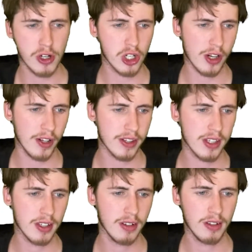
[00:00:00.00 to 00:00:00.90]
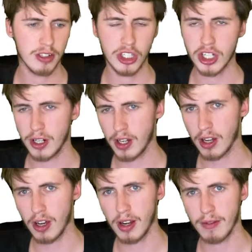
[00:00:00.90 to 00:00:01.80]
shots.
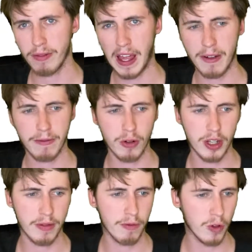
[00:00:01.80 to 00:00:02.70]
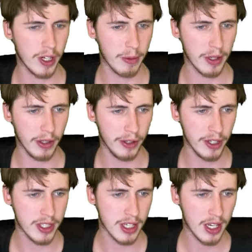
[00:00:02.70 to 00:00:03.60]
Chirico flat-footed, thought he would
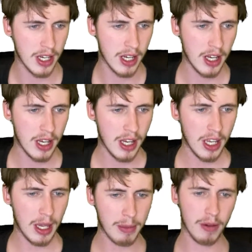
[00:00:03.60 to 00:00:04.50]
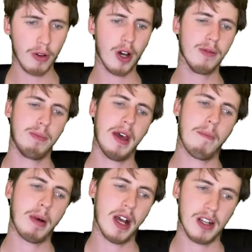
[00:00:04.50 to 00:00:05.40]
lose. Imavov bet
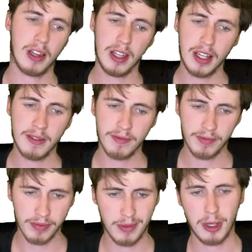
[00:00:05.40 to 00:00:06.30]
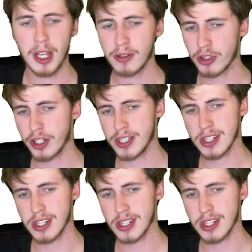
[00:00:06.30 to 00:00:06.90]
Buckley. Man, it was just the